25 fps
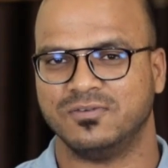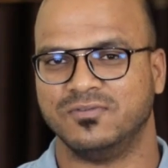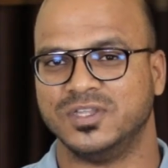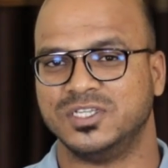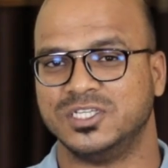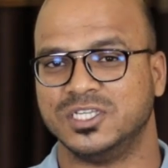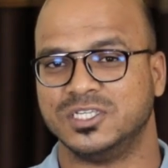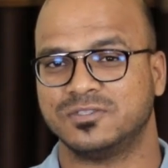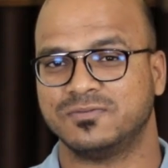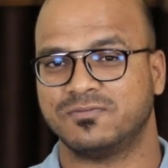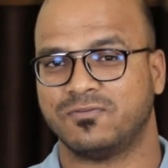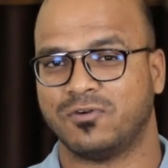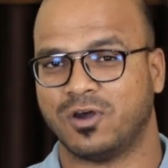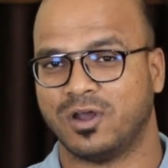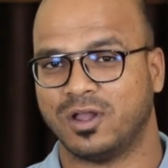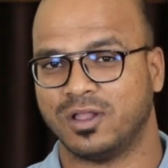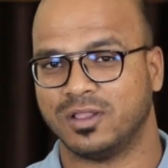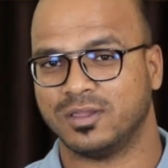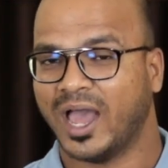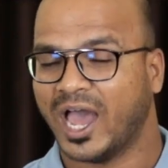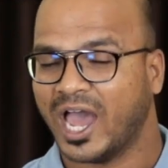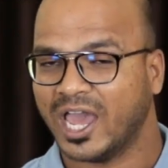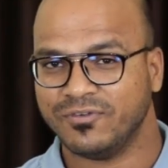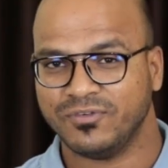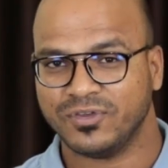which is
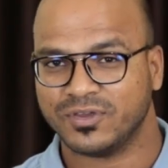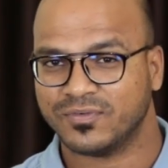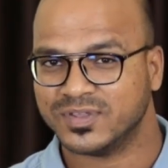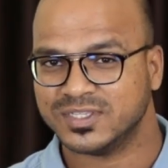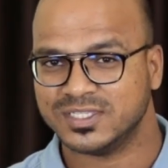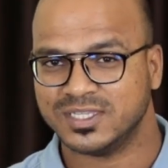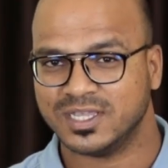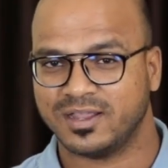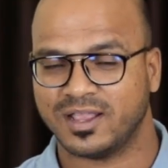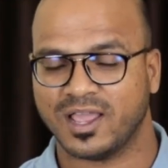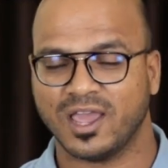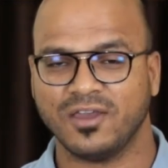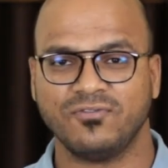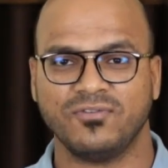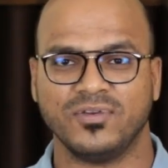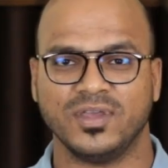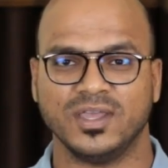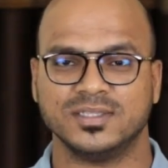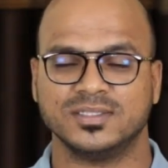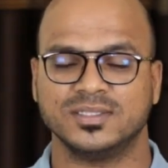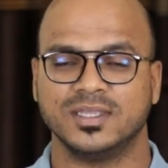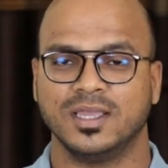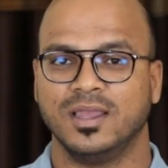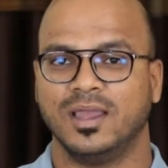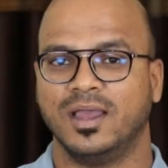for high frequency
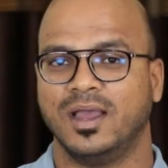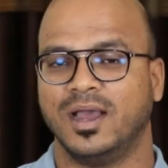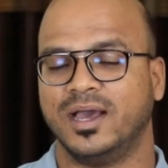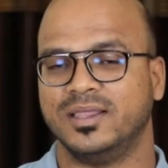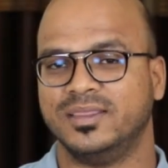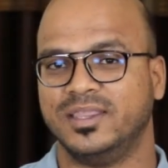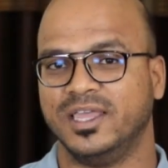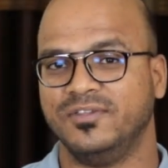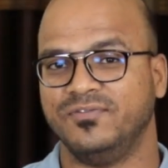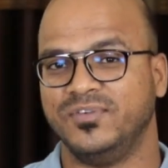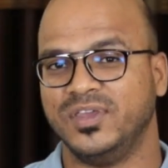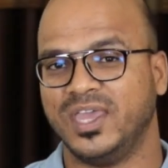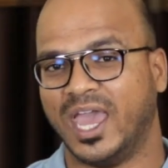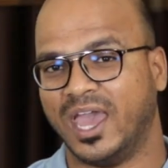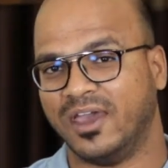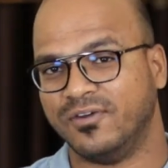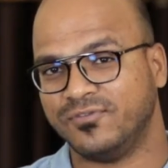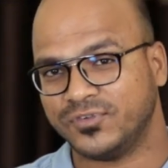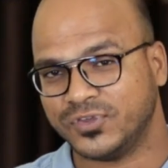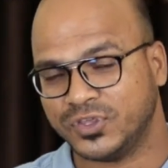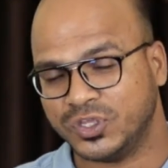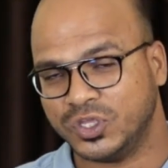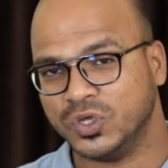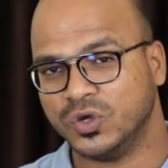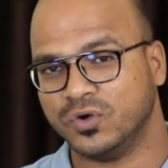graphics uh, then we
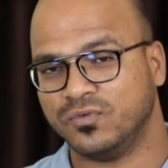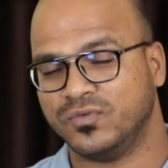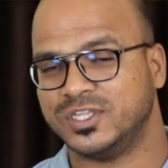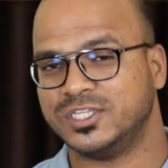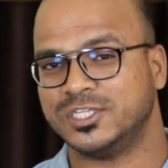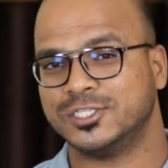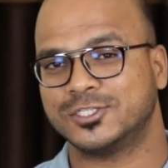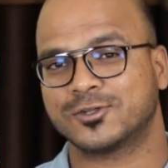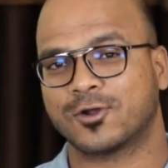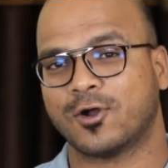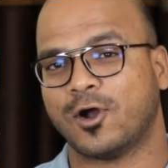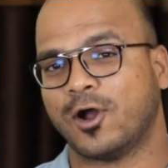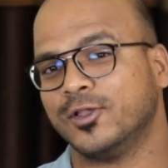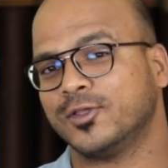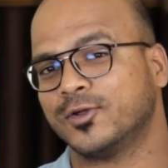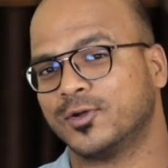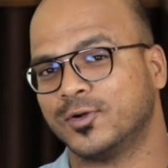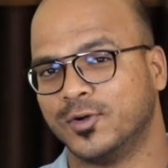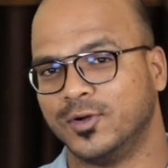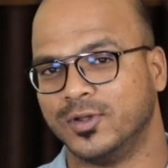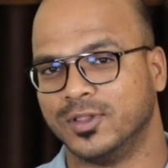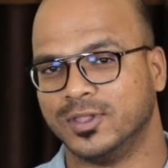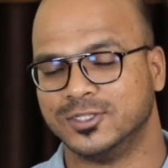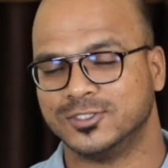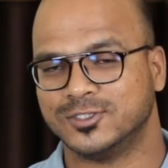have q which is quad
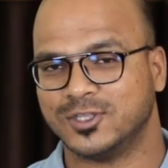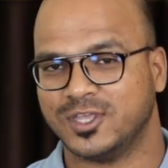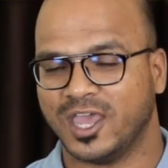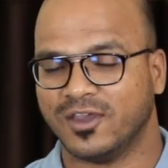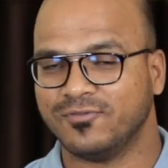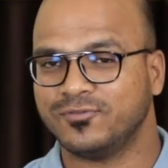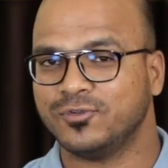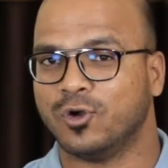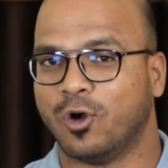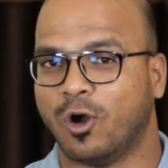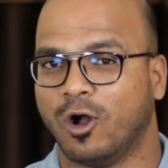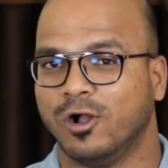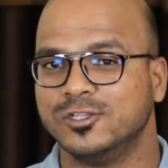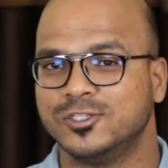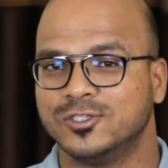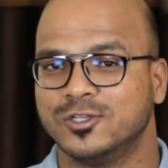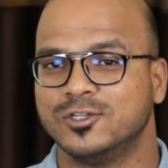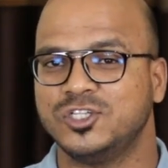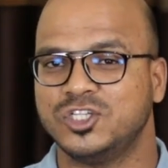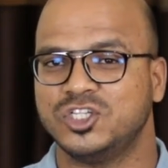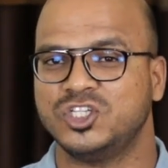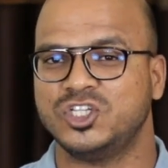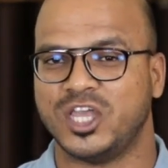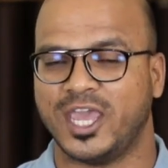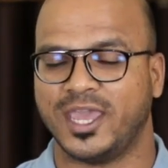core so you have to
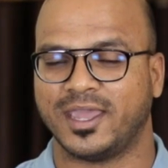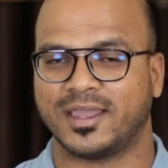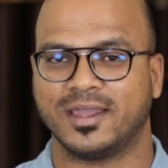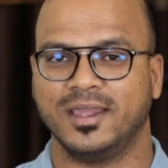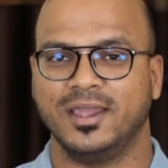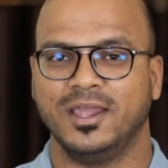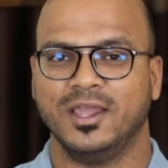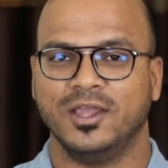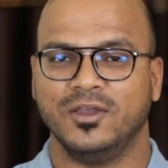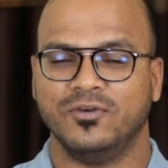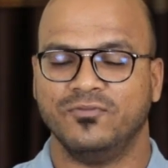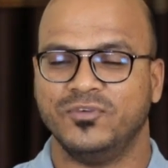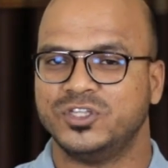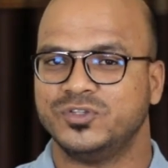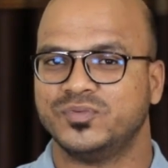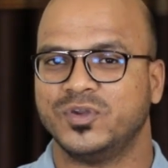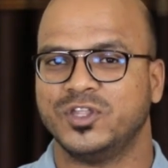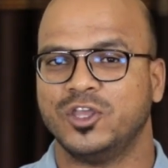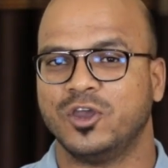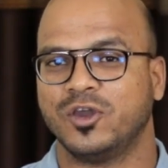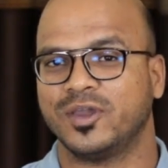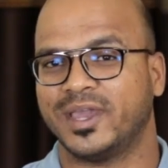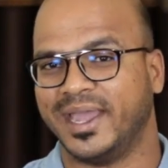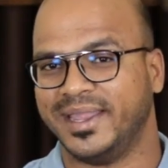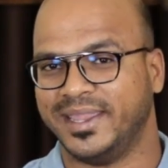also check which one
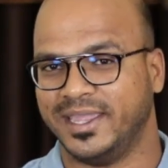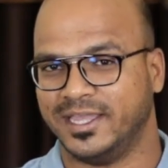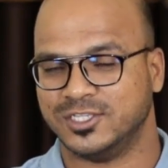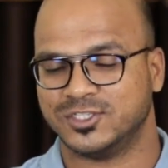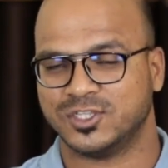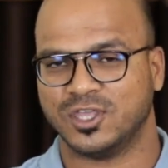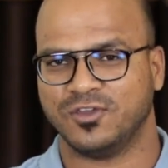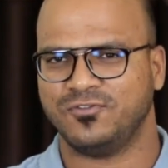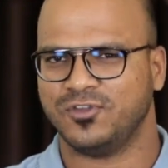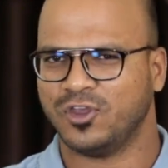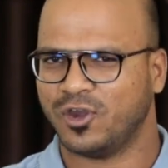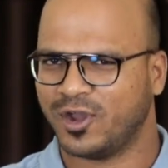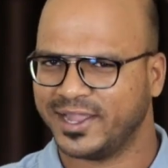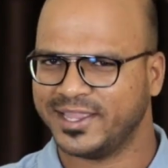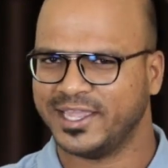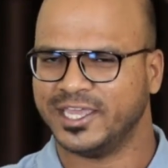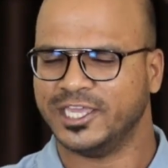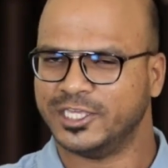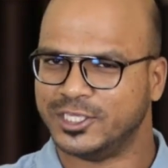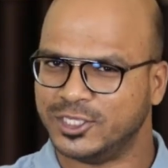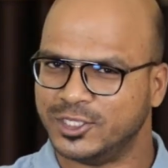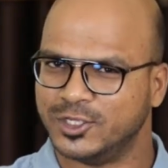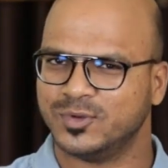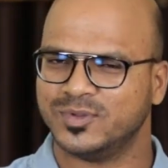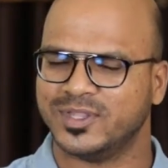you're getting so if you're
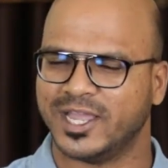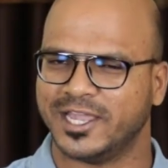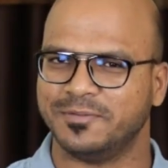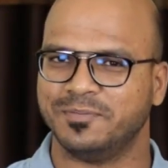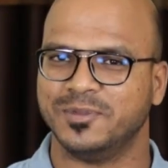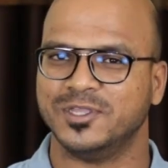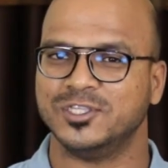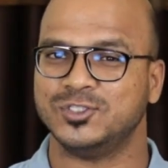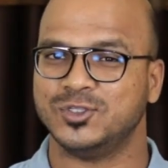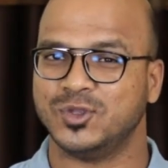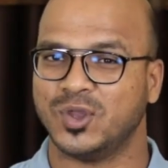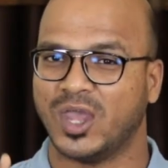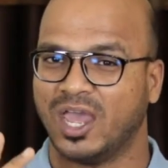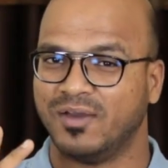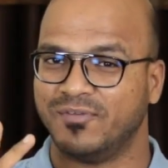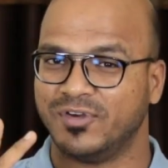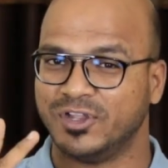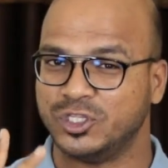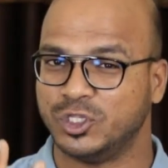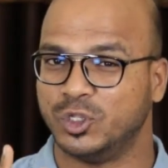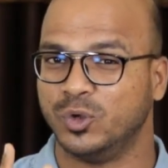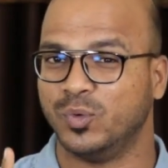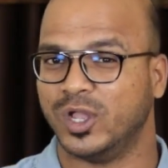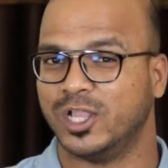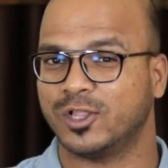getting u that means you have a
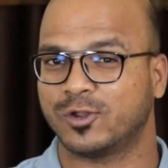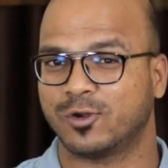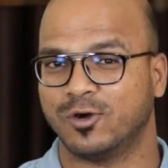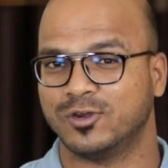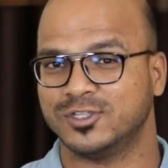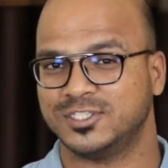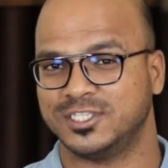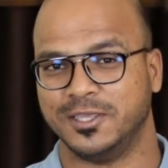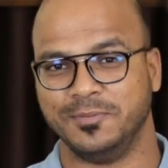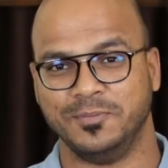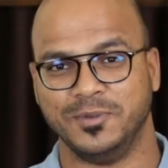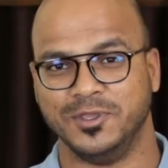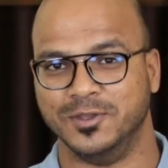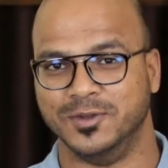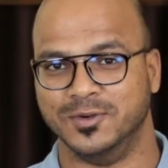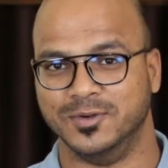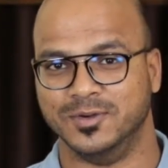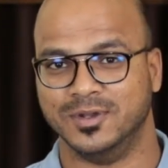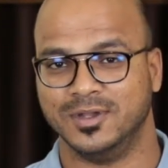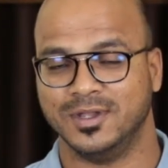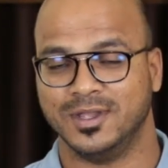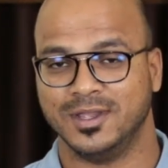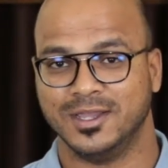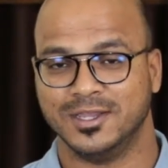dual core cpu